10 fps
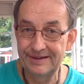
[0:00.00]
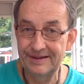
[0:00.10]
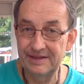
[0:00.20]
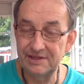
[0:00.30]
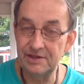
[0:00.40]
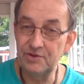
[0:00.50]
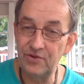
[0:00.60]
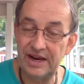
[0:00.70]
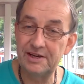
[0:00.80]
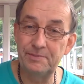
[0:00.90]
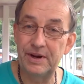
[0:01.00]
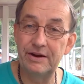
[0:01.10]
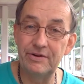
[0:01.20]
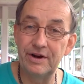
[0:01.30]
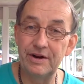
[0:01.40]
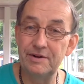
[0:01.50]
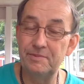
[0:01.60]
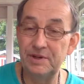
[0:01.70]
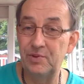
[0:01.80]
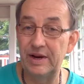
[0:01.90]
It's a great
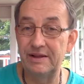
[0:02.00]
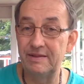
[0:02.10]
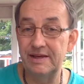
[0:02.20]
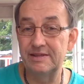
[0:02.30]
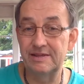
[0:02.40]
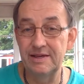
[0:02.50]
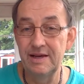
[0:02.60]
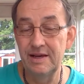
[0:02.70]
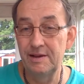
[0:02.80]
period between this